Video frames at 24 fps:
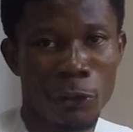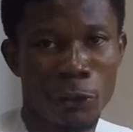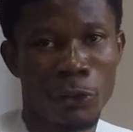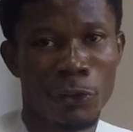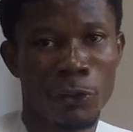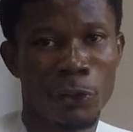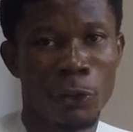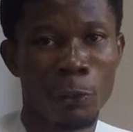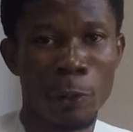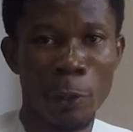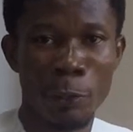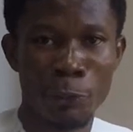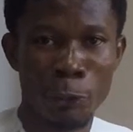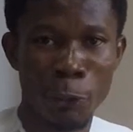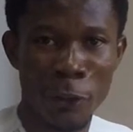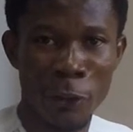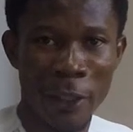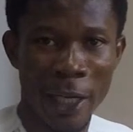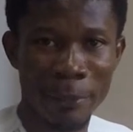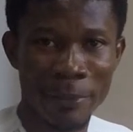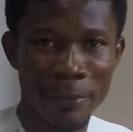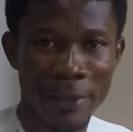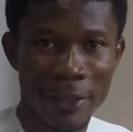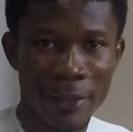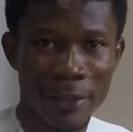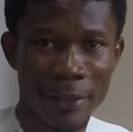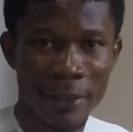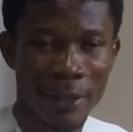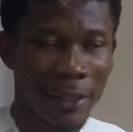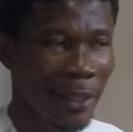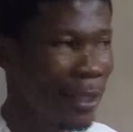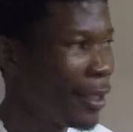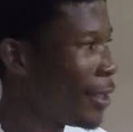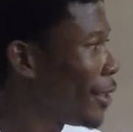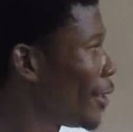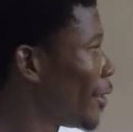to be programmed.
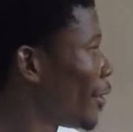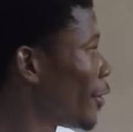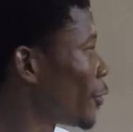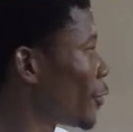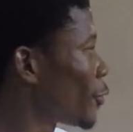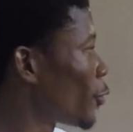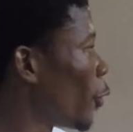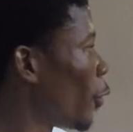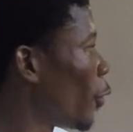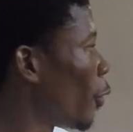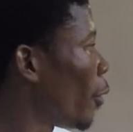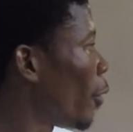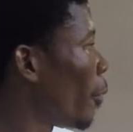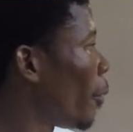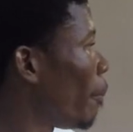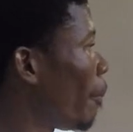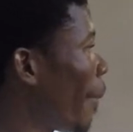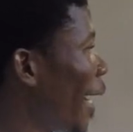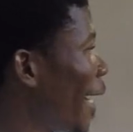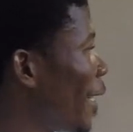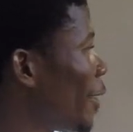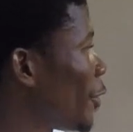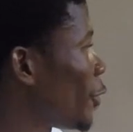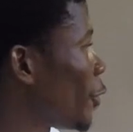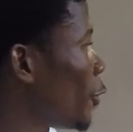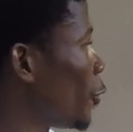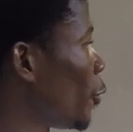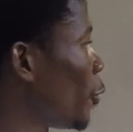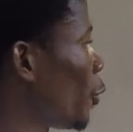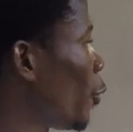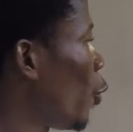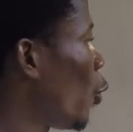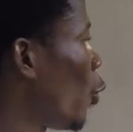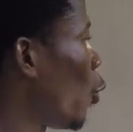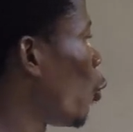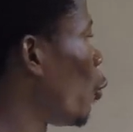So mind you,
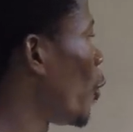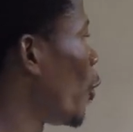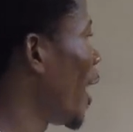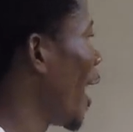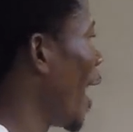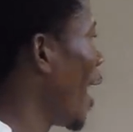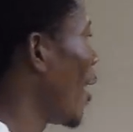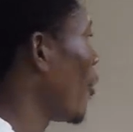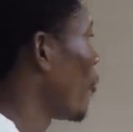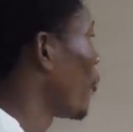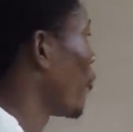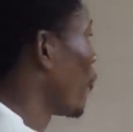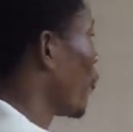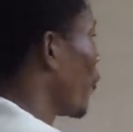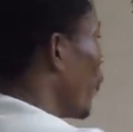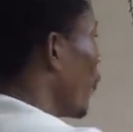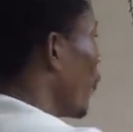we have